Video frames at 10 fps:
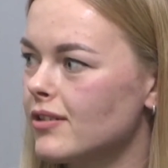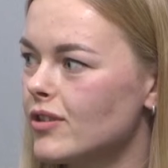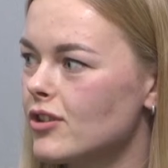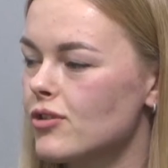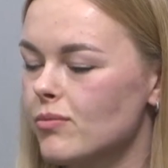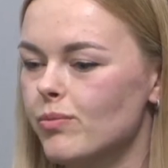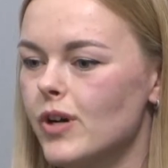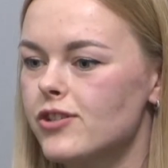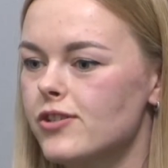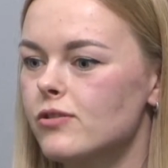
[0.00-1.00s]

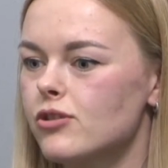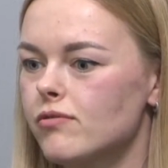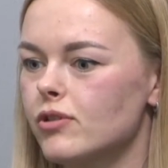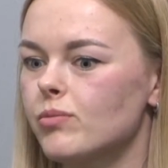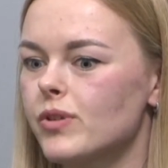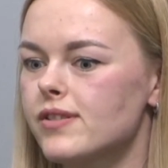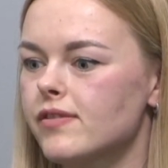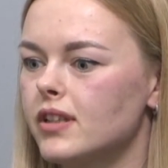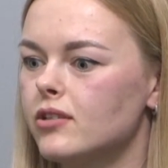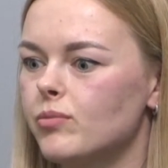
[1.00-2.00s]
and who were
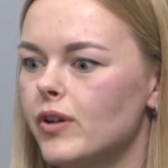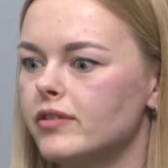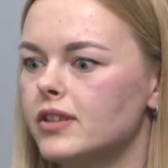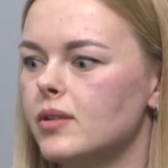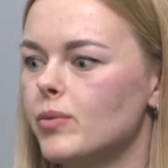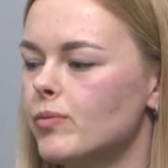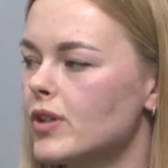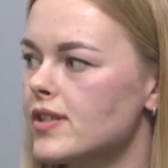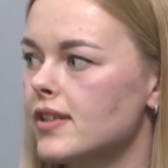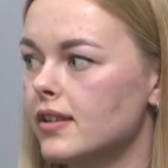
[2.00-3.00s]
supposed to
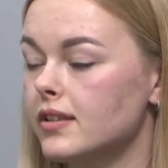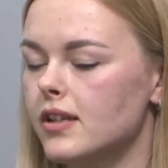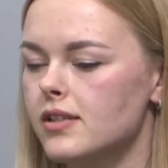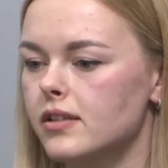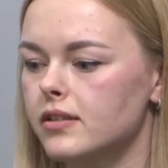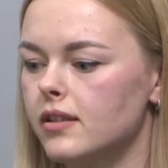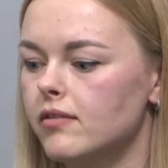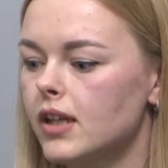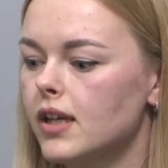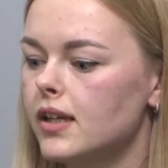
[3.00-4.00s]
cancel this
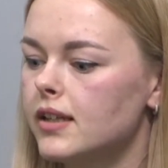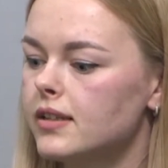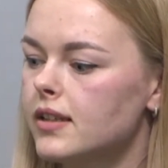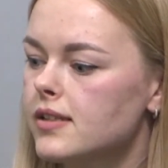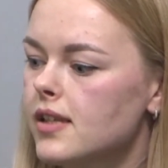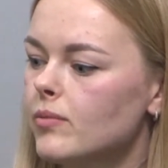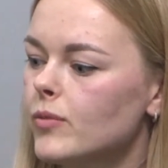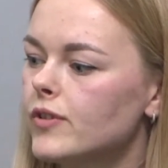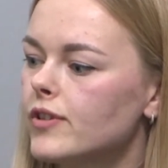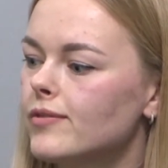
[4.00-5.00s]
attack in case they
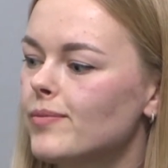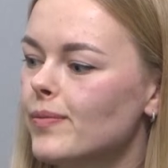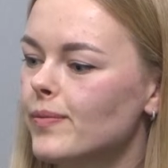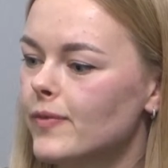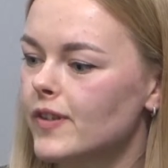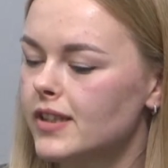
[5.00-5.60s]
understand that